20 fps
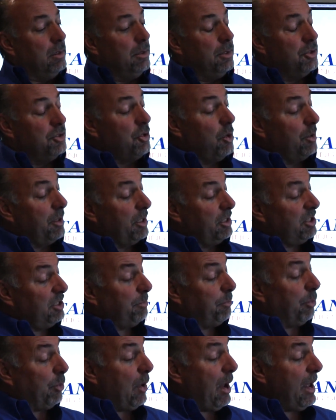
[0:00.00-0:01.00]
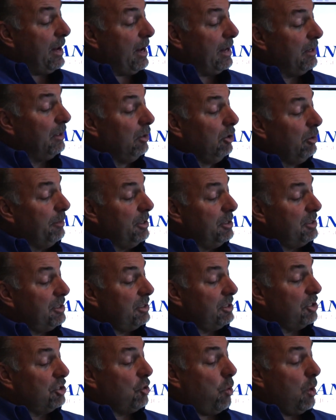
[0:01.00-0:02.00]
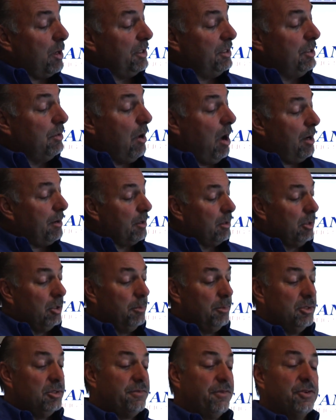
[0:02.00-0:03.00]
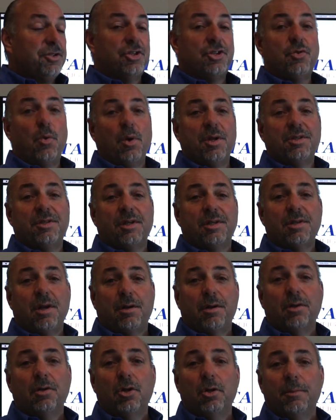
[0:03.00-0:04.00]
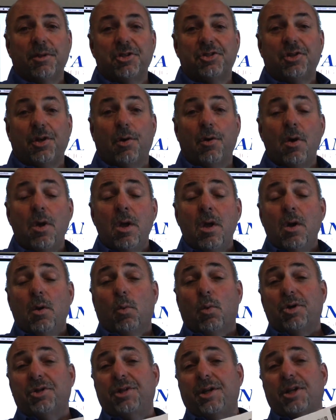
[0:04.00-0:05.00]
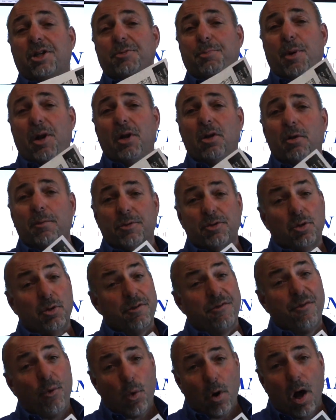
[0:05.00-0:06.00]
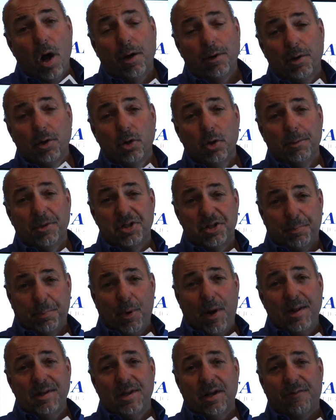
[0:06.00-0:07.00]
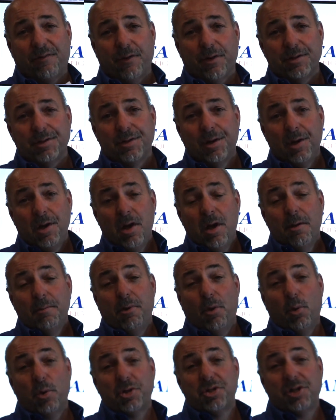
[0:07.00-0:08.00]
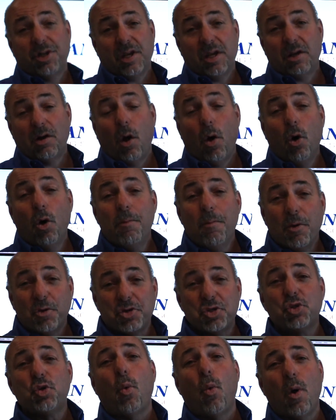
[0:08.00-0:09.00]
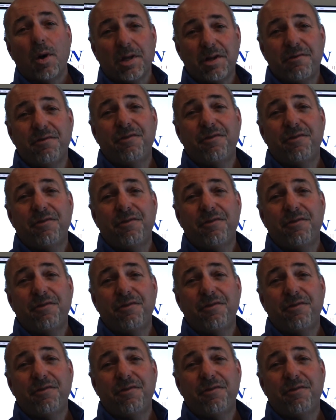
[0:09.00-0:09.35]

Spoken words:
there's only a spread on lumens. This is 2200 lumens versus 2600 lumens. So we're seeing a spread of lumens, only 400 lumen spread difference, but we're seeing almost 20